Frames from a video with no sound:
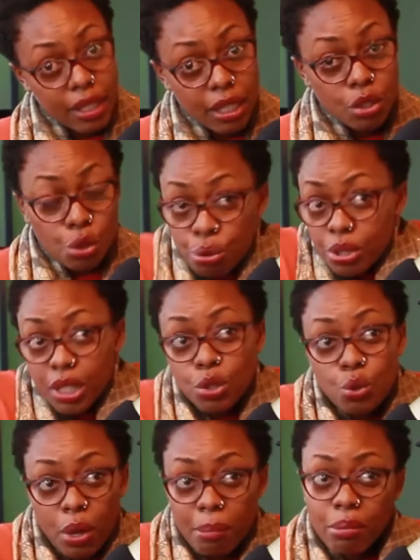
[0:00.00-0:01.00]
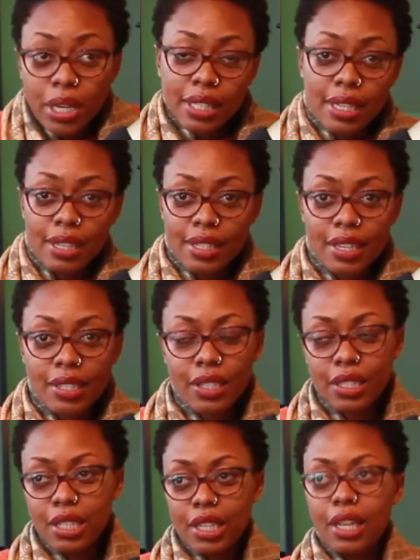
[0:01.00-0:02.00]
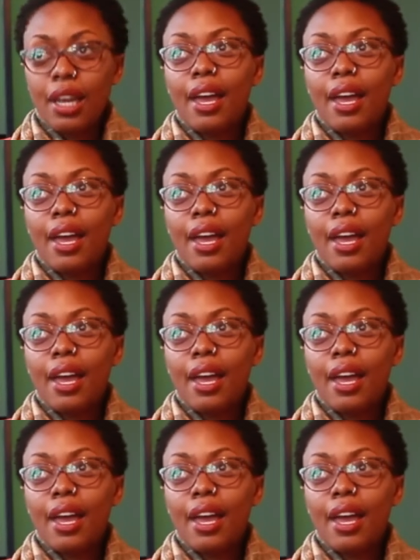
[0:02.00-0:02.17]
choosing to embrace uncertainty,